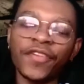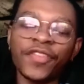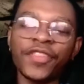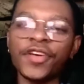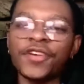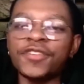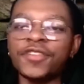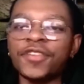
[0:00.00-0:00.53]
for
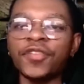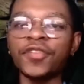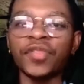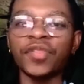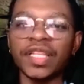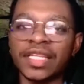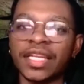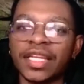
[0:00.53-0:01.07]
those of you
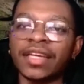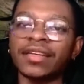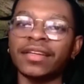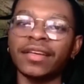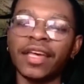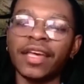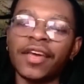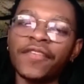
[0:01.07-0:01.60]
listening,
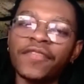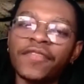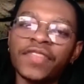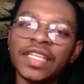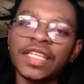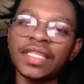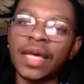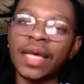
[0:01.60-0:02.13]
if
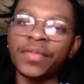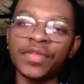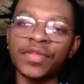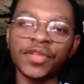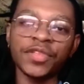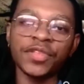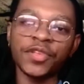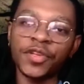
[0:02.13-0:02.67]
this
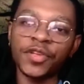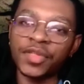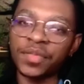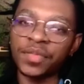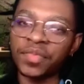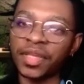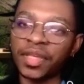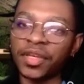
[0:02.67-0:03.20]
episode stirred
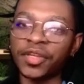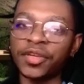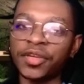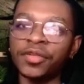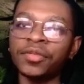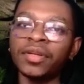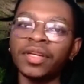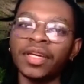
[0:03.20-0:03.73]
something in
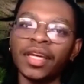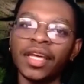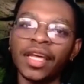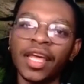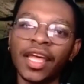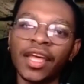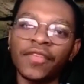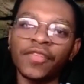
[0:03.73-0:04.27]
you,
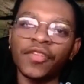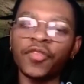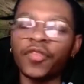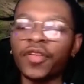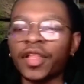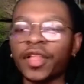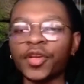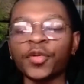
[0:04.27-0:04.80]
if you
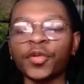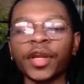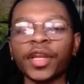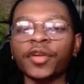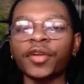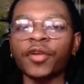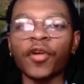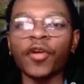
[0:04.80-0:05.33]
feel like you're
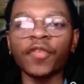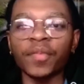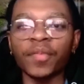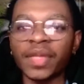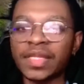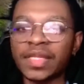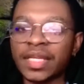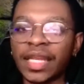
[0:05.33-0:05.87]
ready to grow from
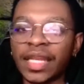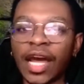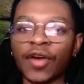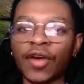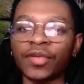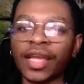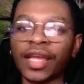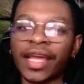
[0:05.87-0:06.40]
the inside
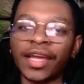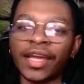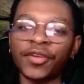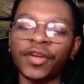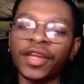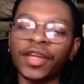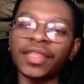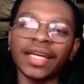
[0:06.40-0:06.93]
out and
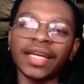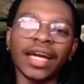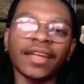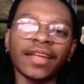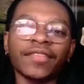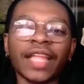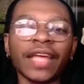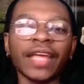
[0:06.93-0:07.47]
create the kind
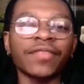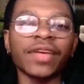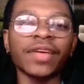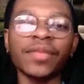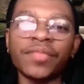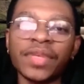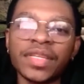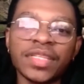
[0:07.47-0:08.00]
of life
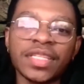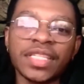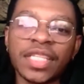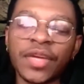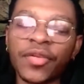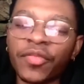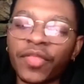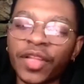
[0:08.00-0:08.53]
and business
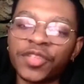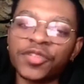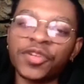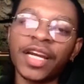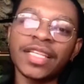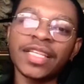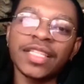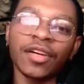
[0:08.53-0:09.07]
that reflects your
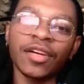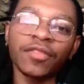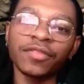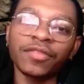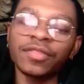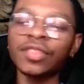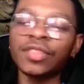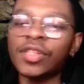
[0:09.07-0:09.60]
high
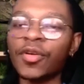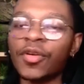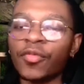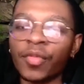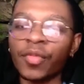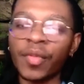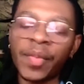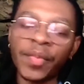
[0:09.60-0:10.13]
self,
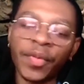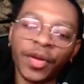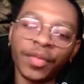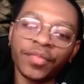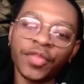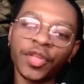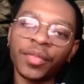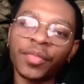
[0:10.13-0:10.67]

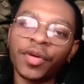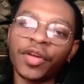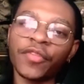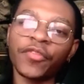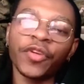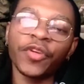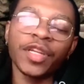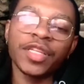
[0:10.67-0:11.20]
remember, you can book a
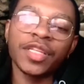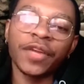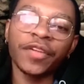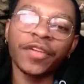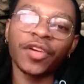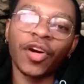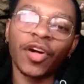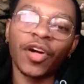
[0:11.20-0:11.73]
free
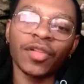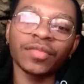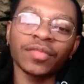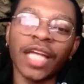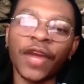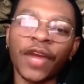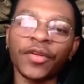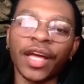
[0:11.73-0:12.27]
discovery call
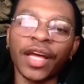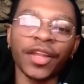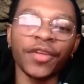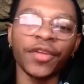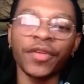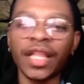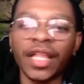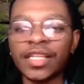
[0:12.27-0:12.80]
at
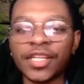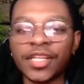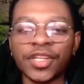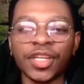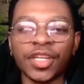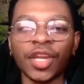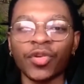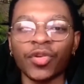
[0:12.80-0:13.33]

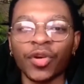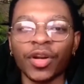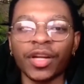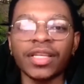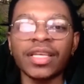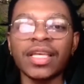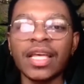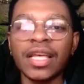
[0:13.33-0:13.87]

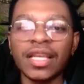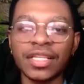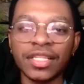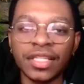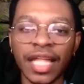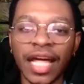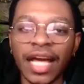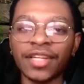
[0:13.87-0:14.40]

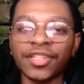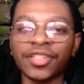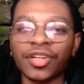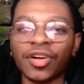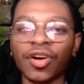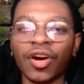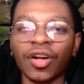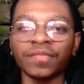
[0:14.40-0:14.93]

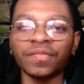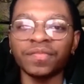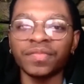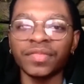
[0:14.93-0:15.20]
realityrealization.org/call.